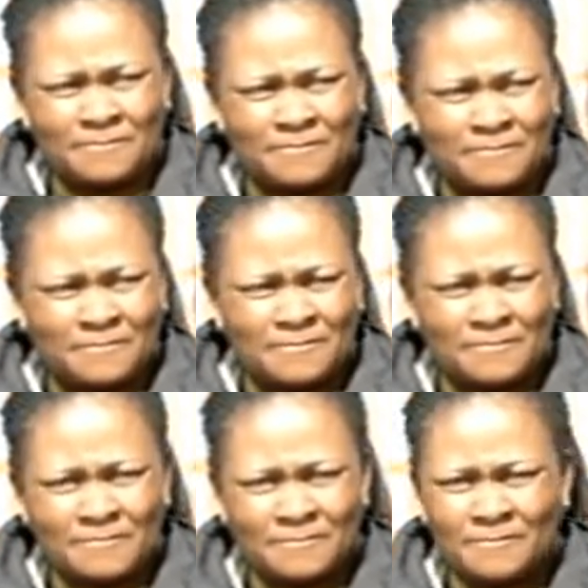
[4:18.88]

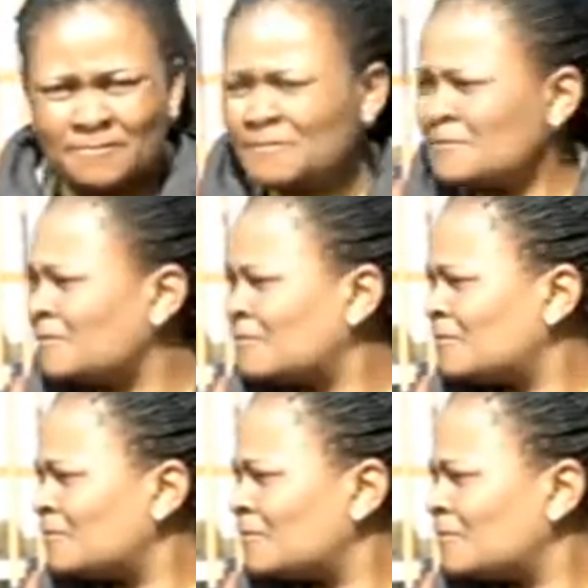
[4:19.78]

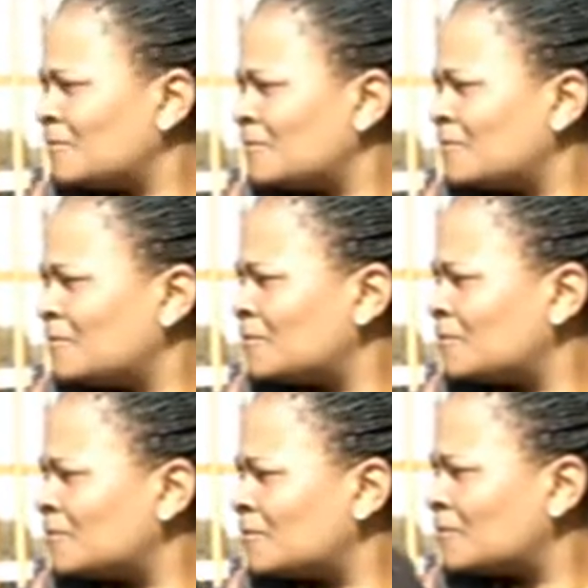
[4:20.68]
(silent)